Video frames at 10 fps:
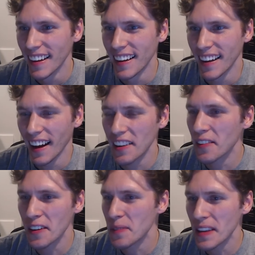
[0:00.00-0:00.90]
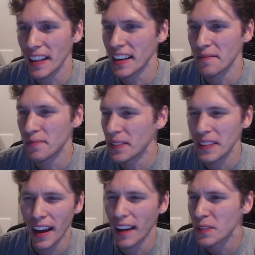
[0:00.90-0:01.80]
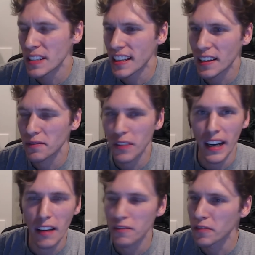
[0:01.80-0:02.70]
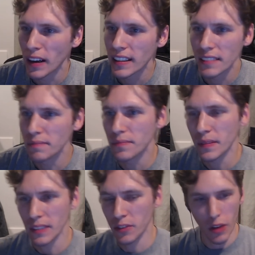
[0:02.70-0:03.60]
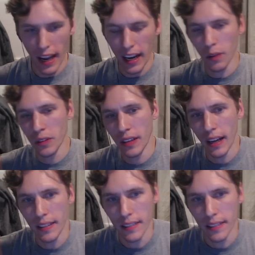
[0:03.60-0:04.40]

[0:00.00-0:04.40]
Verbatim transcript: I don't want to be like a. am just here to fucking have fun and, hang out with you guys.